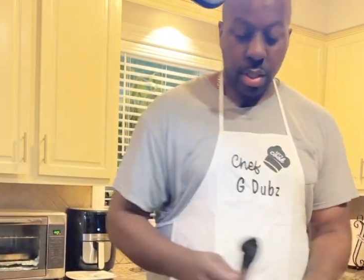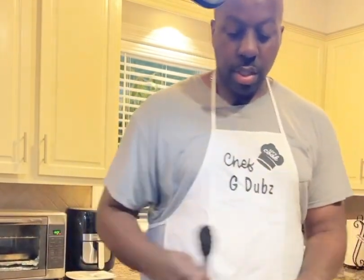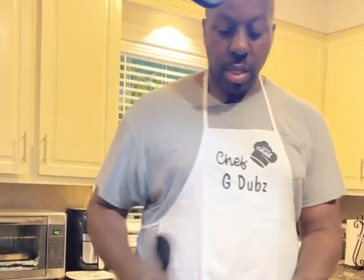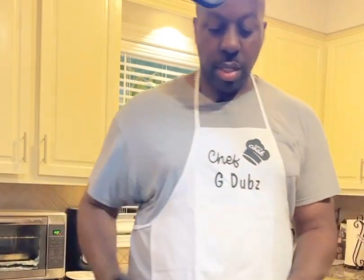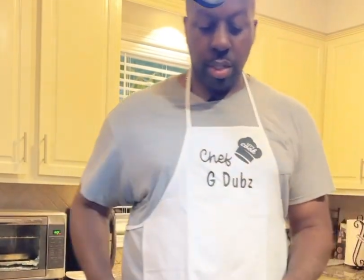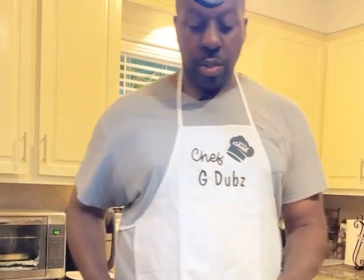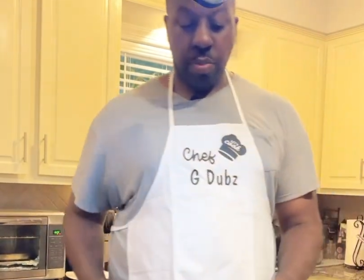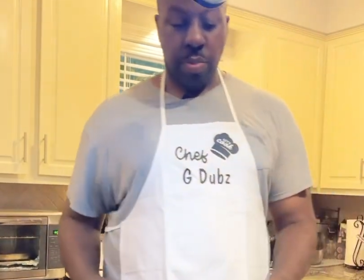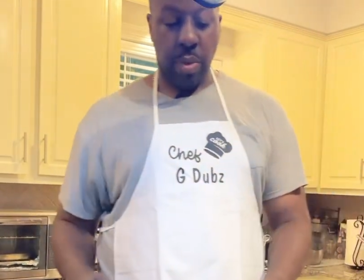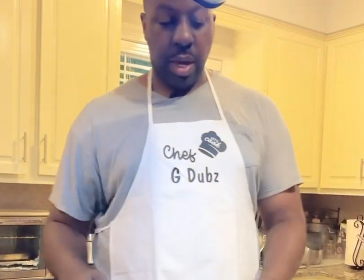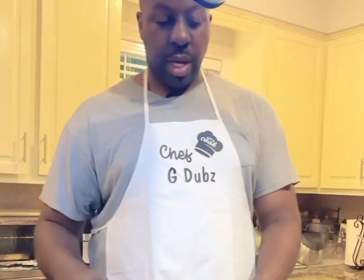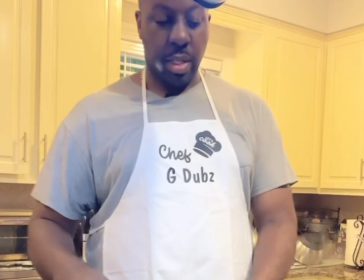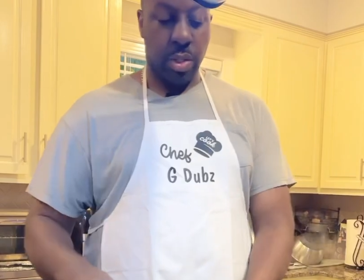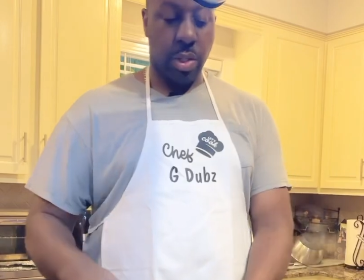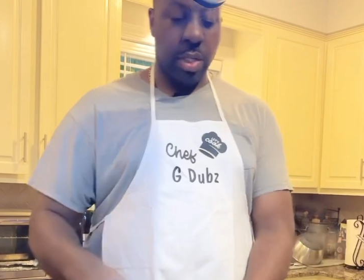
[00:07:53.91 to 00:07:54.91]
Nice and
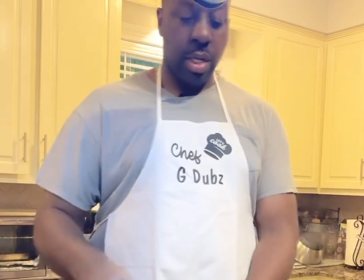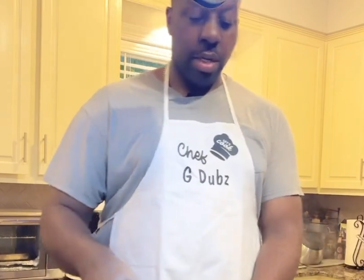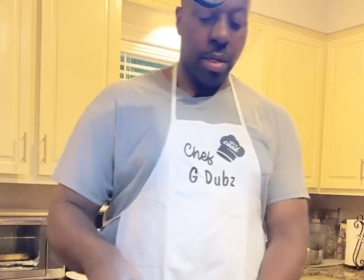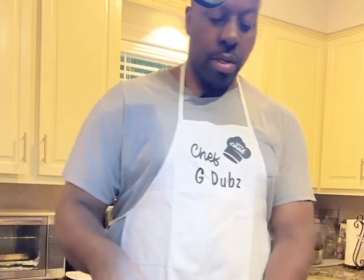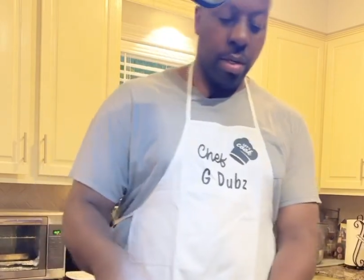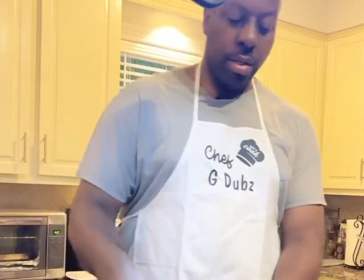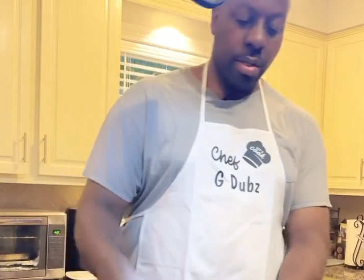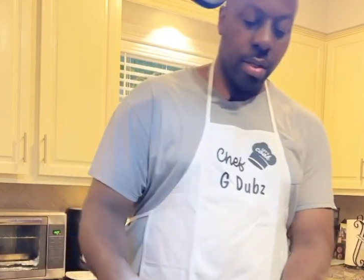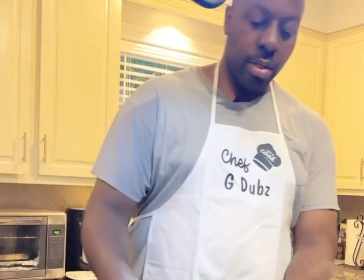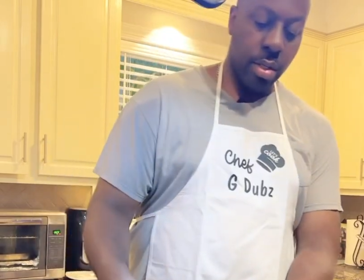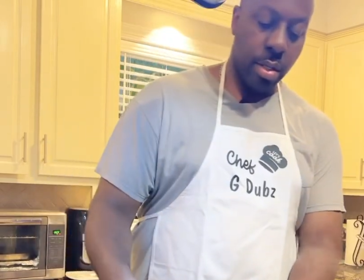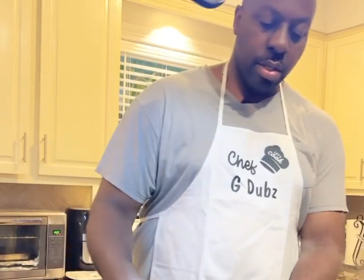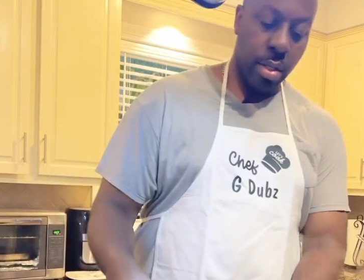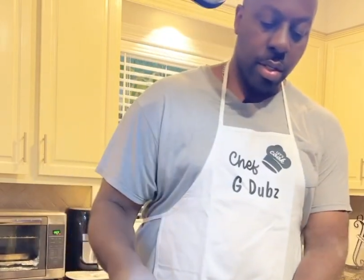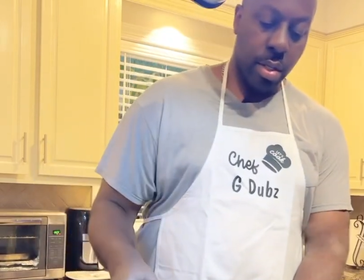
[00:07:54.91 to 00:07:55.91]
pan seared.
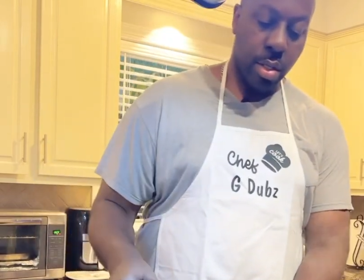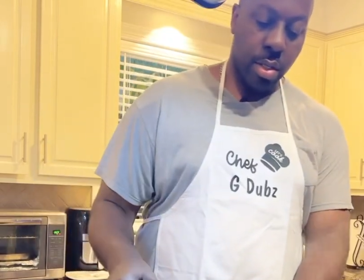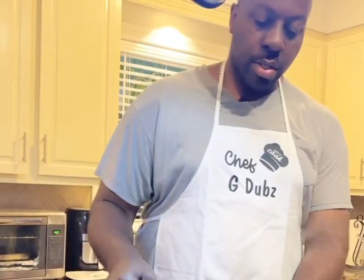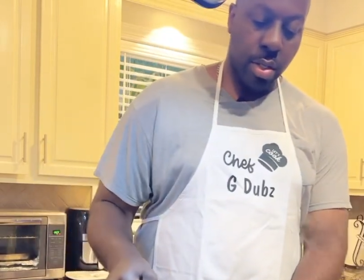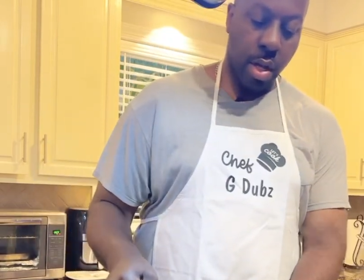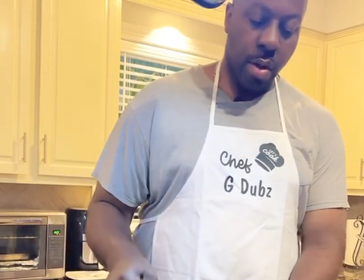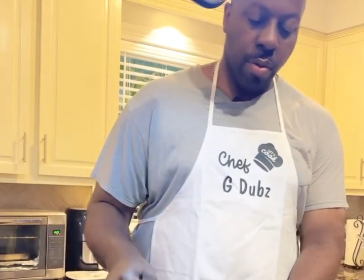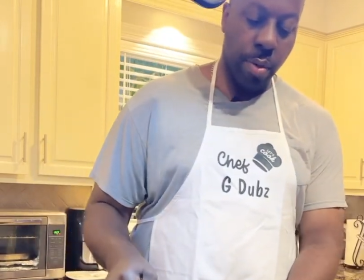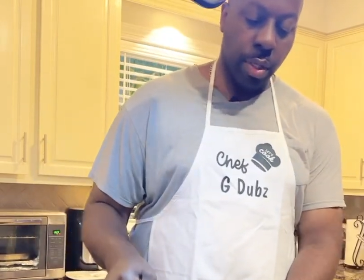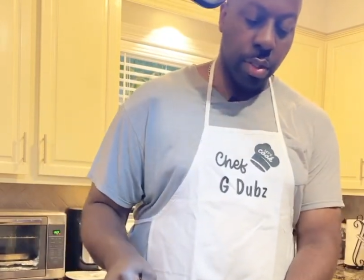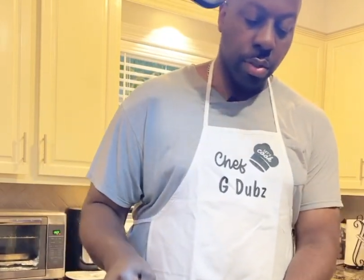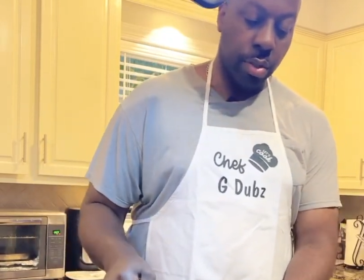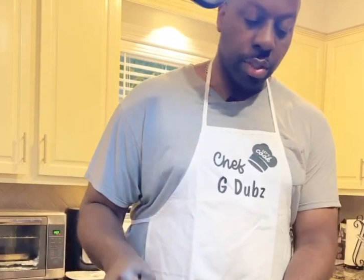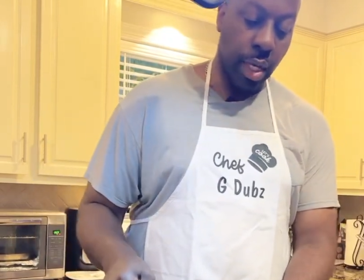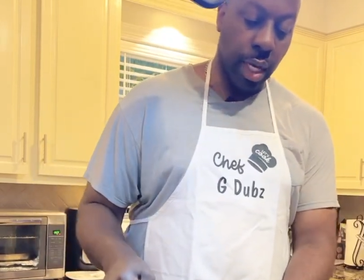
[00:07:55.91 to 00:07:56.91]
So now what we're gonna
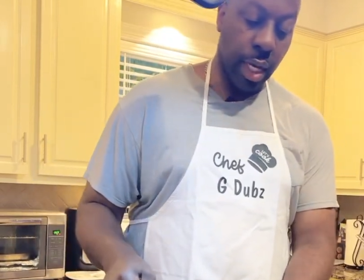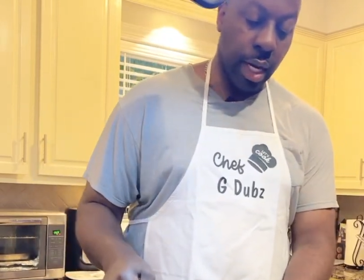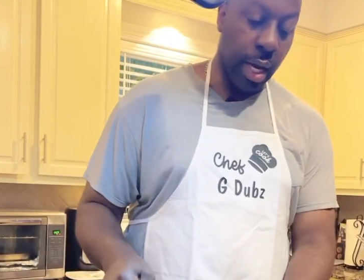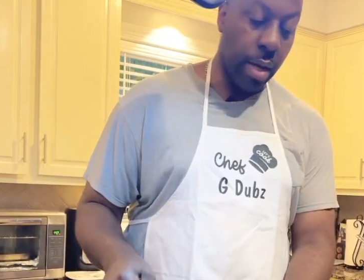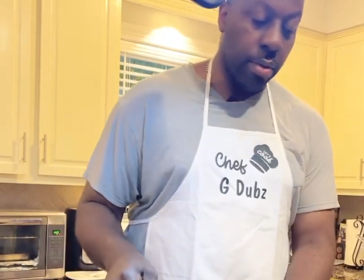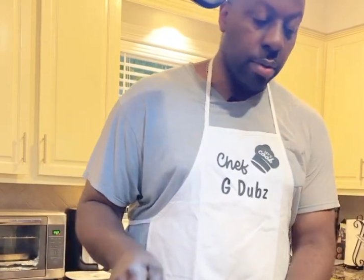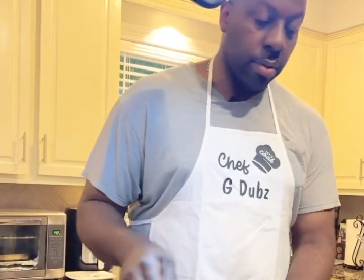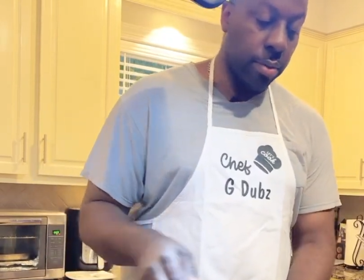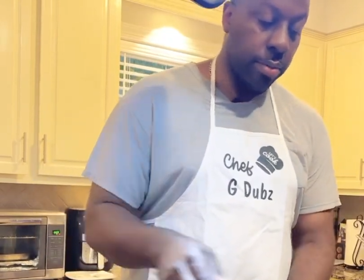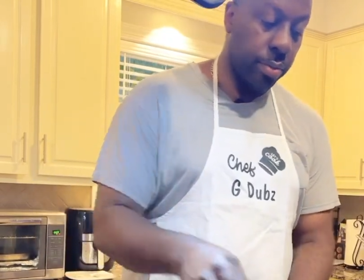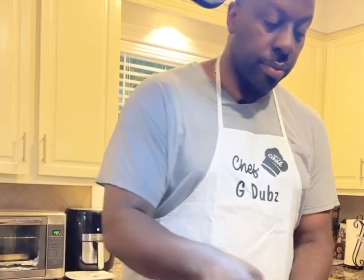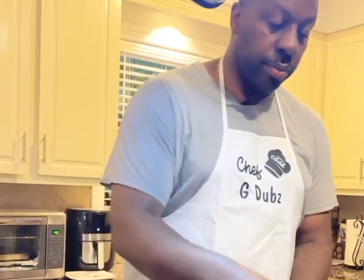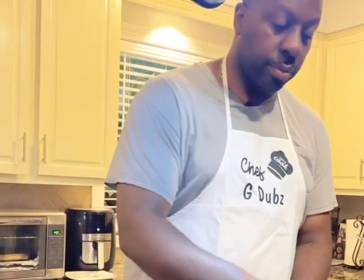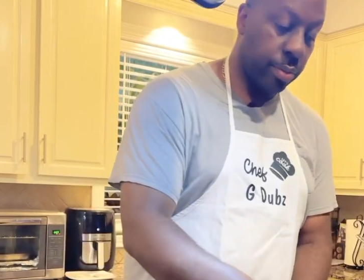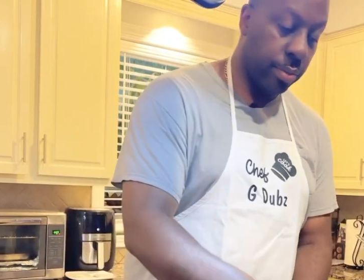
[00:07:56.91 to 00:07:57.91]
do is take it out,
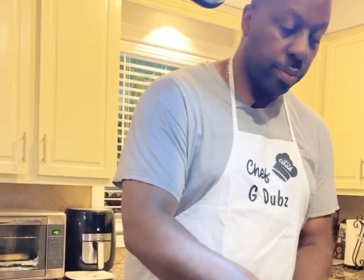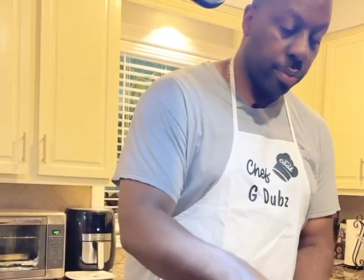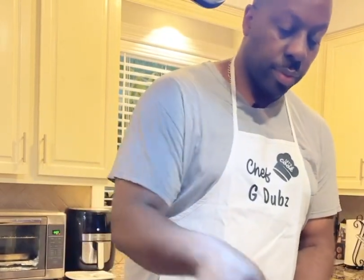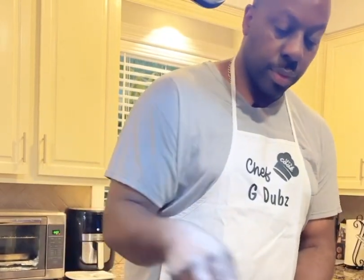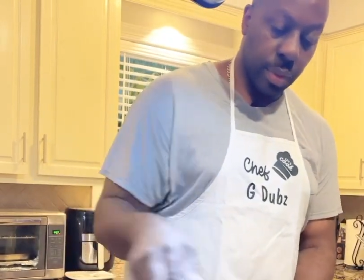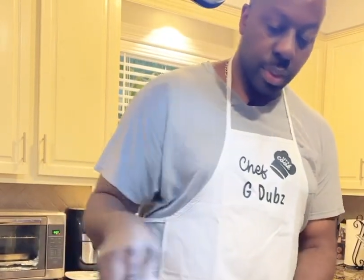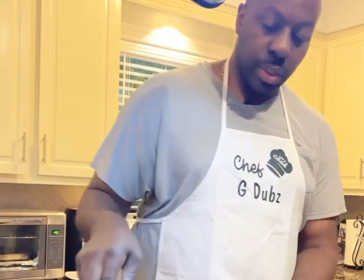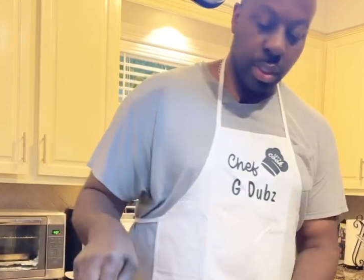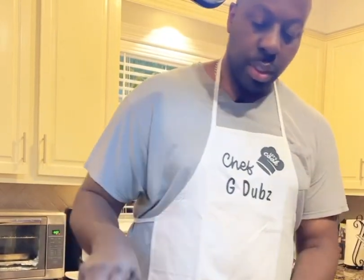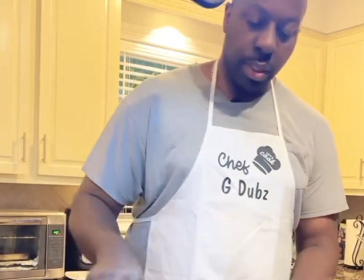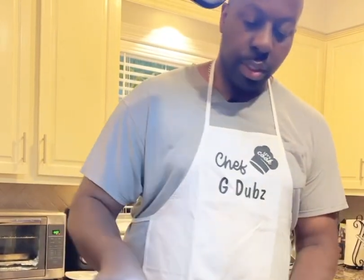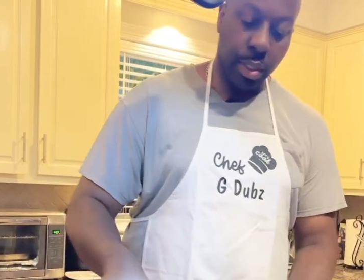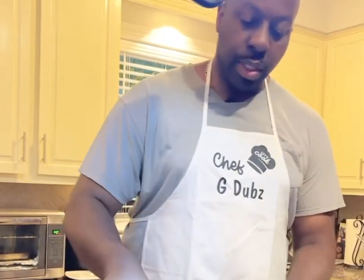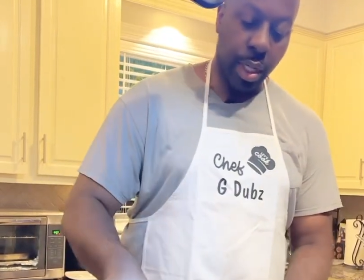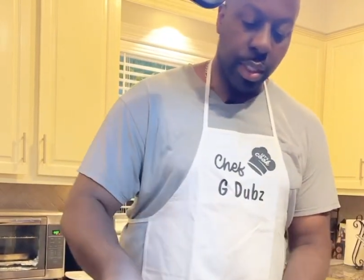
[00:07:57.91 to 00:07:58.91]

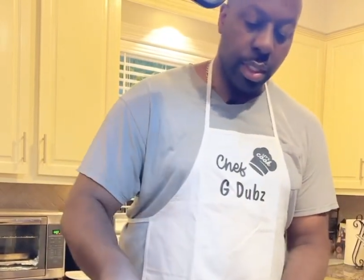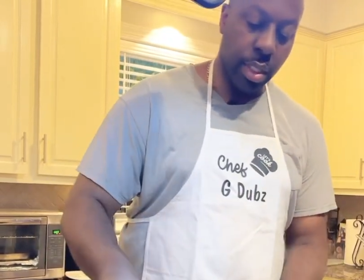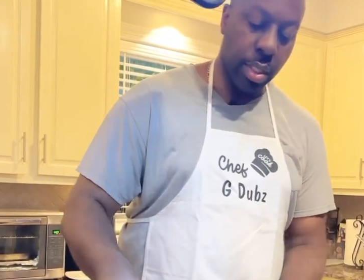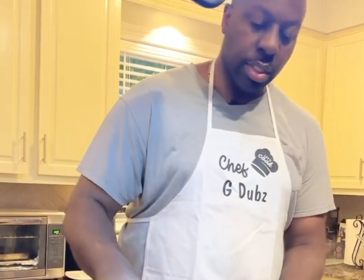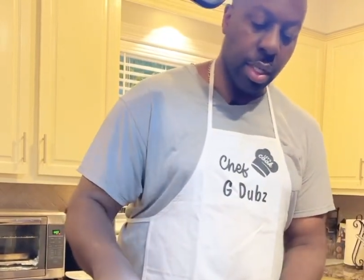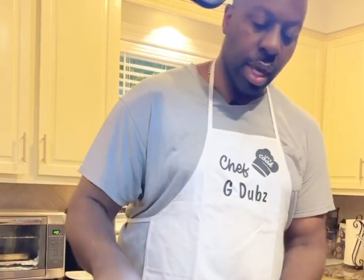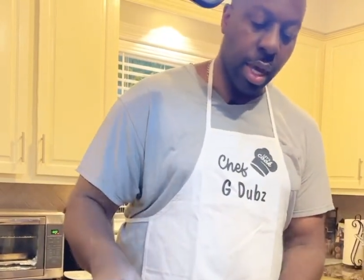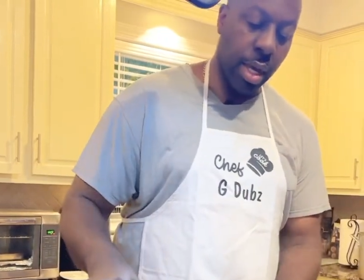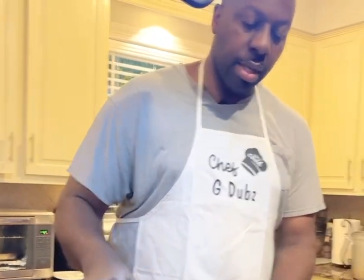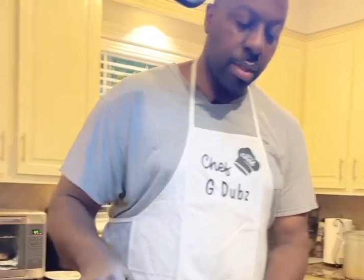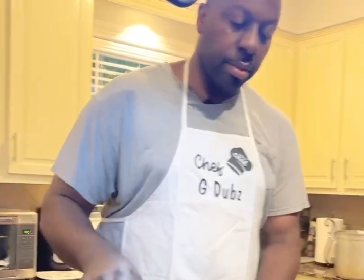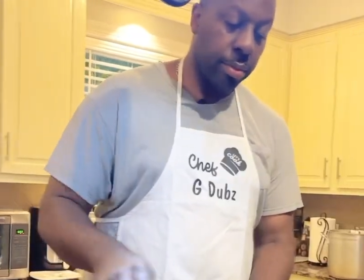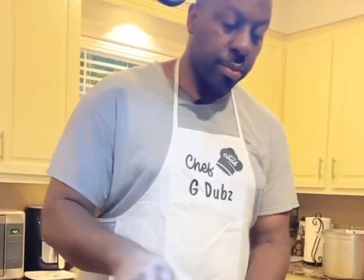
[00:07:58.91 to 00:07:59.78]
set it to the side.